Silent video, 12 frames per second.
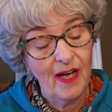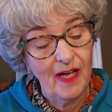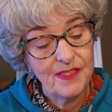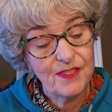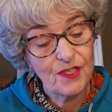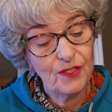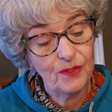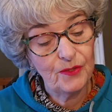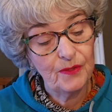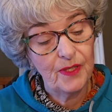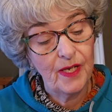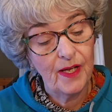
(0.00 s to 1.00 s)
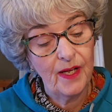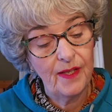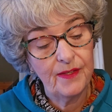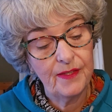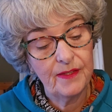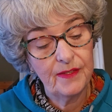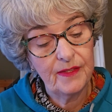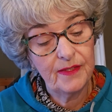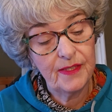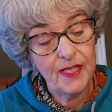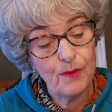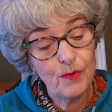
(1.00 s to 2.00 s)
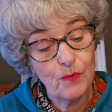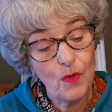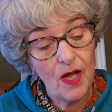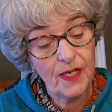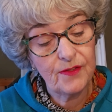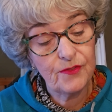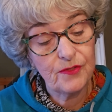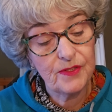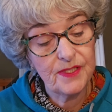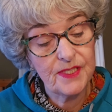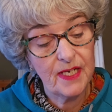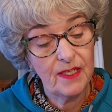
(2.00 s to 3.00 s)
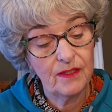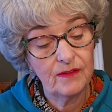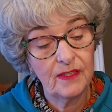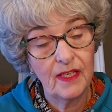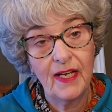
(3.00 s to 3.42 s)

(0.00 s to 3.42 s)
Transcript: So they were walking through the town,